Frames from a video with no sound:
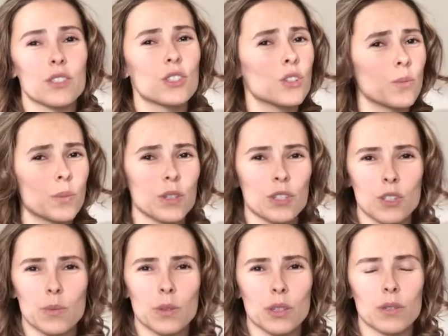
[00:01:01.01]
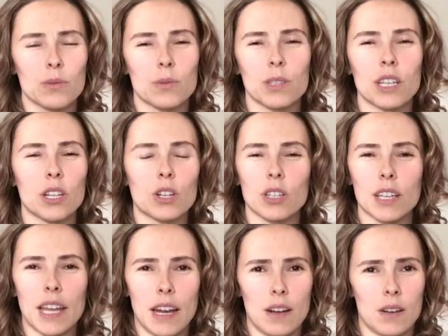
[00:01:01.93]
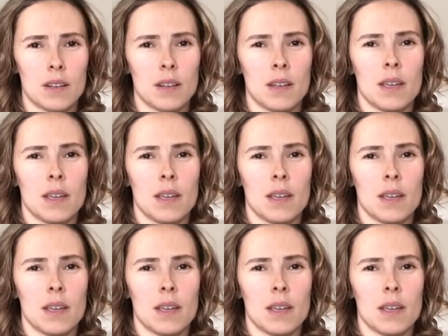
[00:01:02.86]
super, super, really curly hair.